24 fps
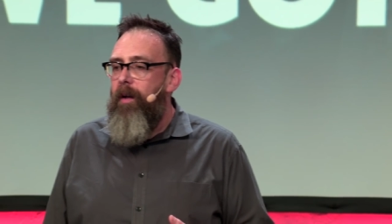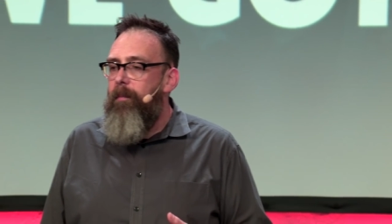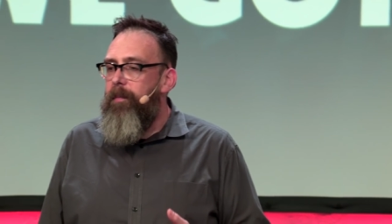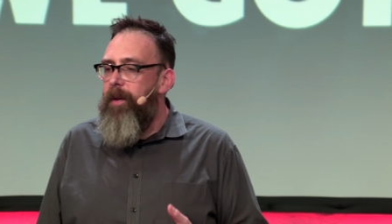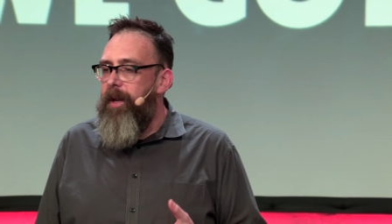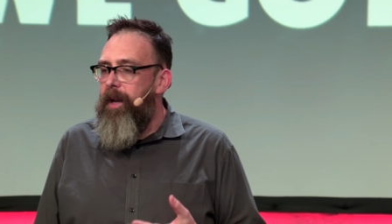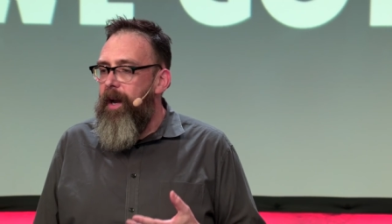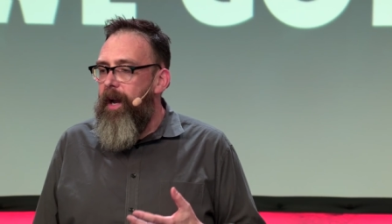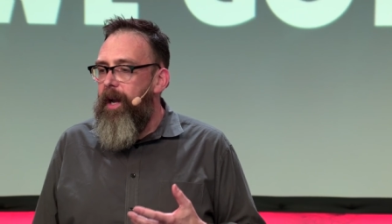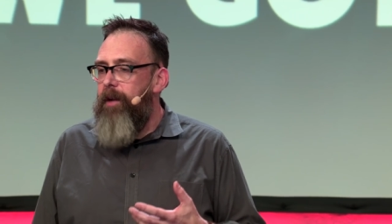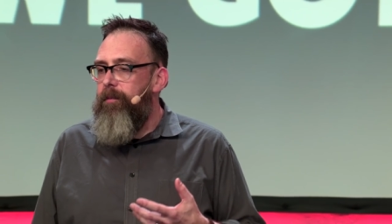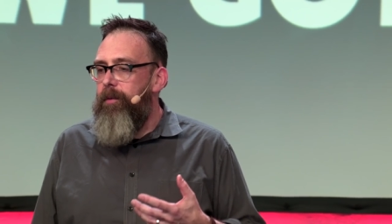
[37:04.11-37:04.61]

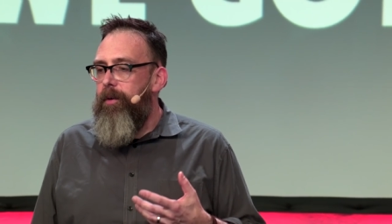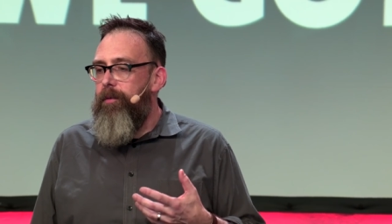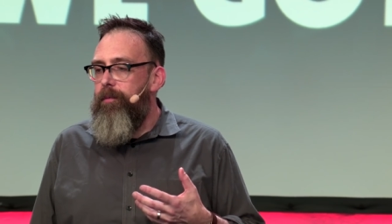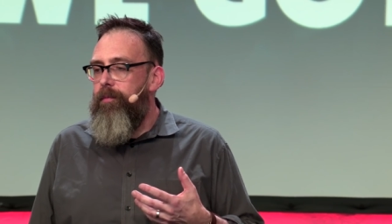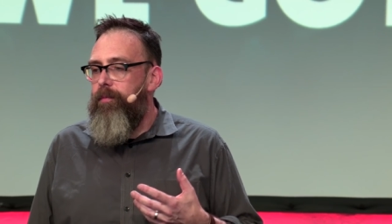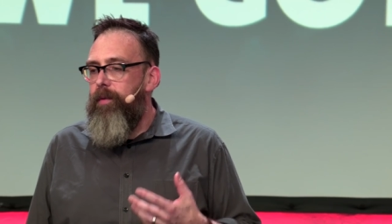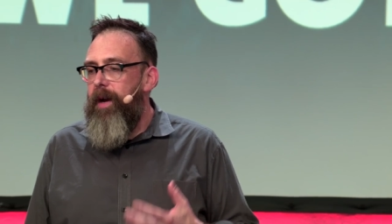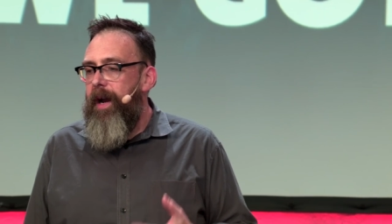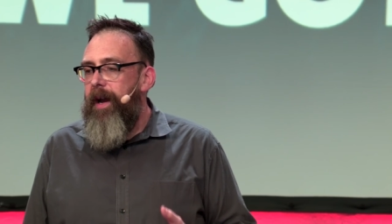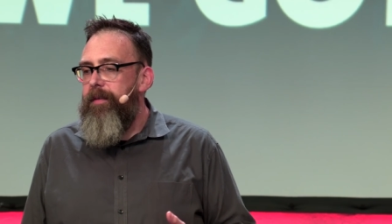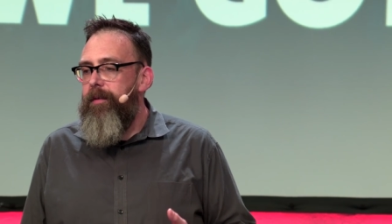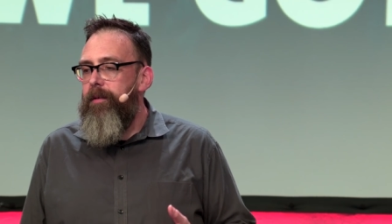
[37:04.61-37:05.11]
But I would
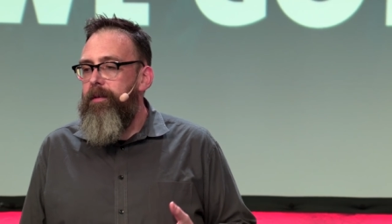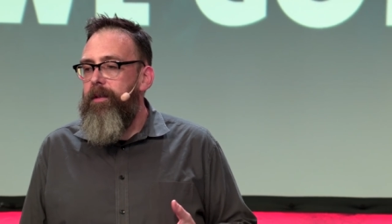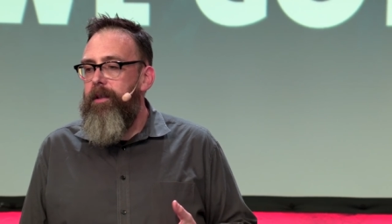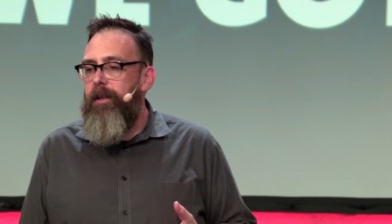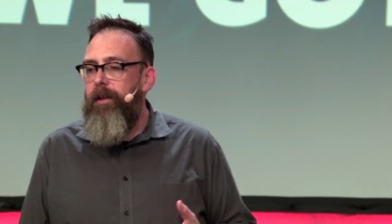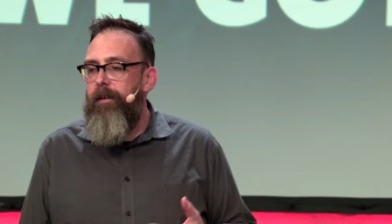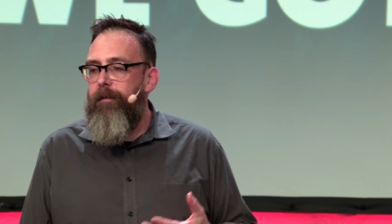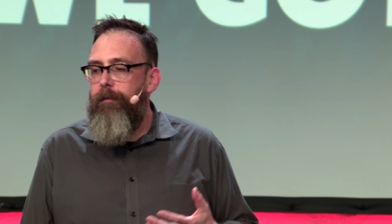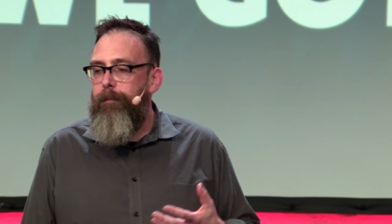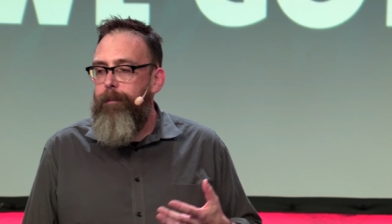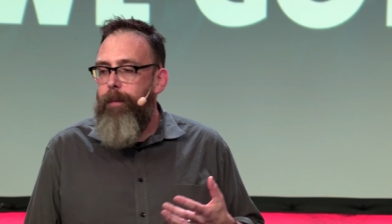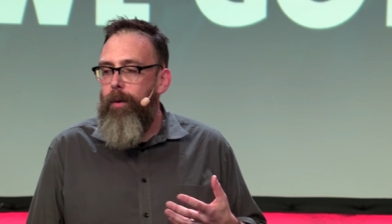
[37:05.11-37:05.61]
rather
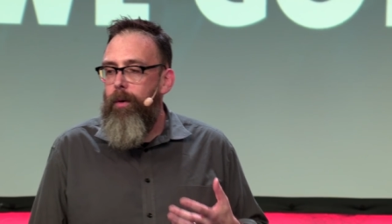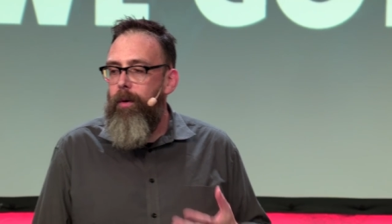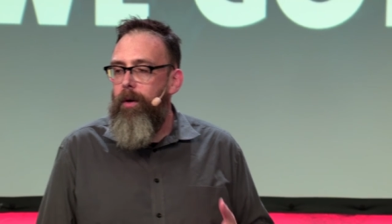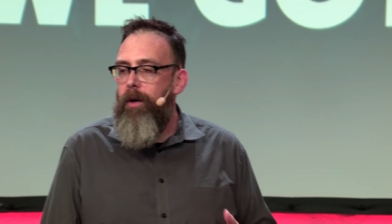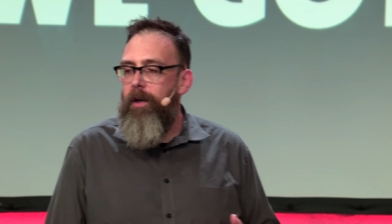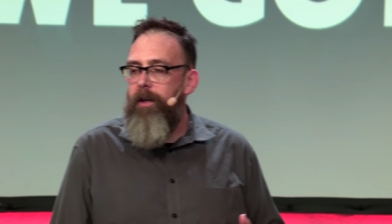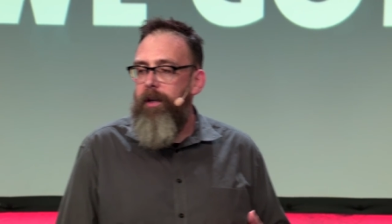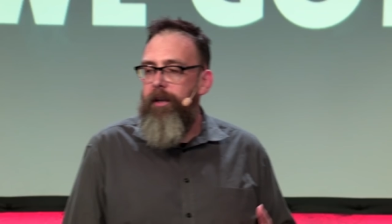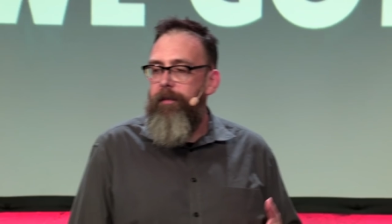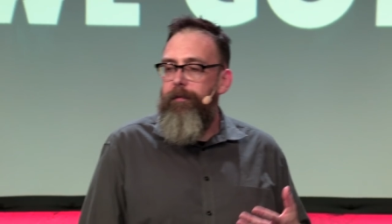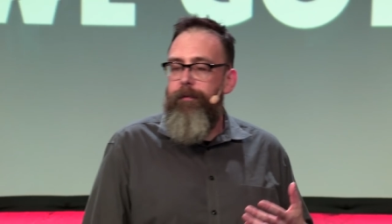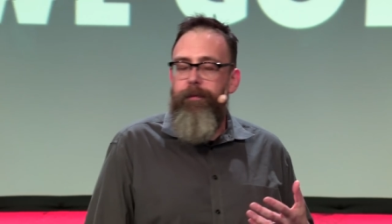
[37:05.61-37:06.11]
live
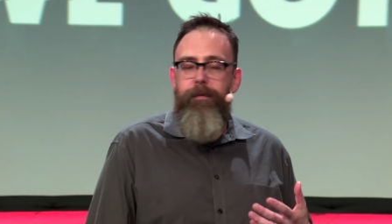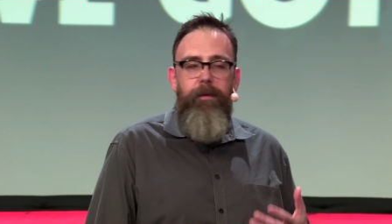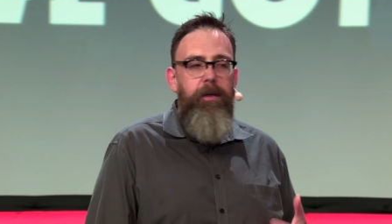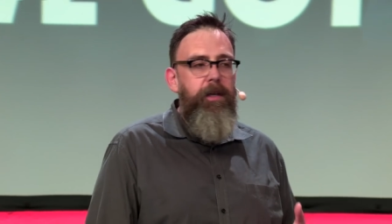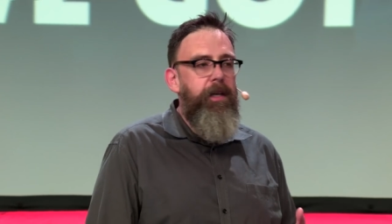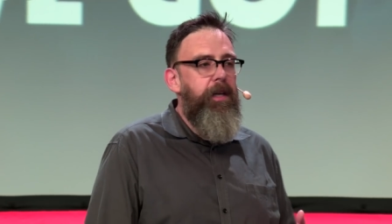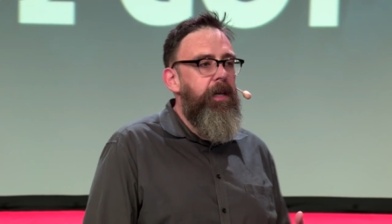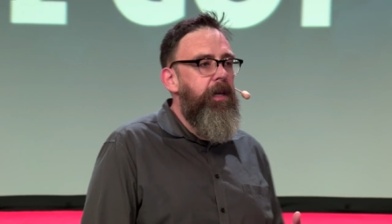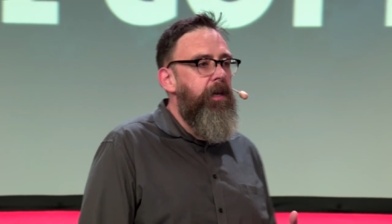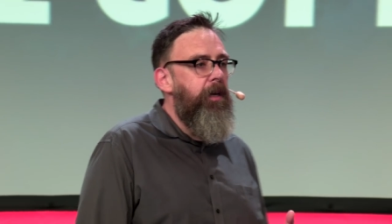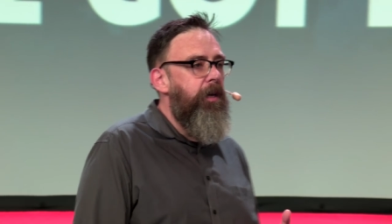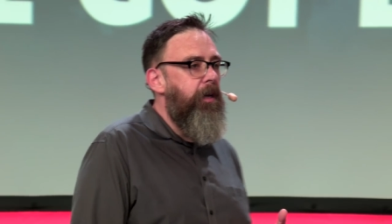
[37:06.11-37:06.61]
poor and
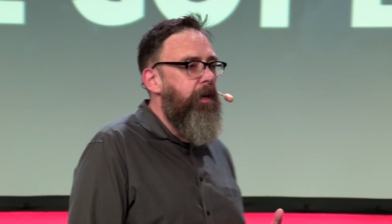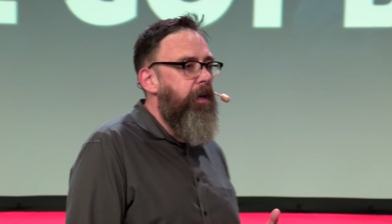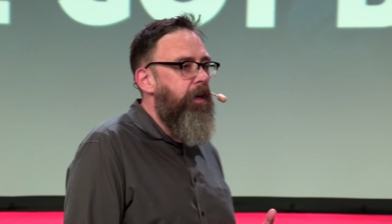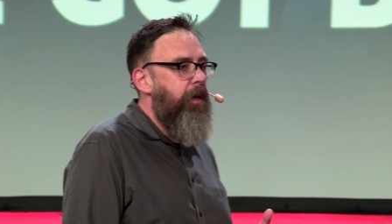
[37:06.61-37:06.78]
free